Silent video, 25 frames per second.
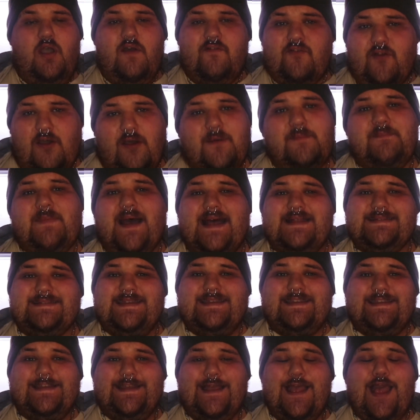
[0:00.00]
of
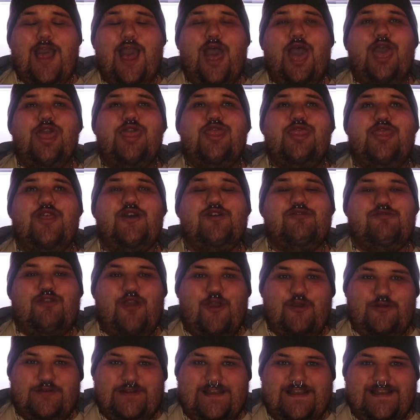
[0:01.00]
combating the
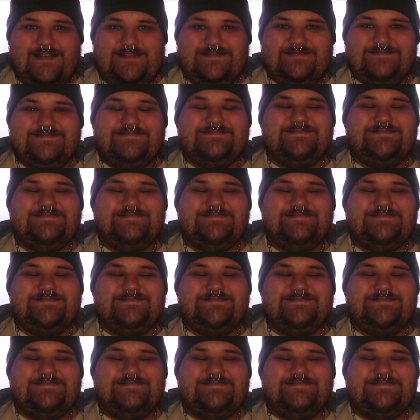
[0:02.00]
Rona.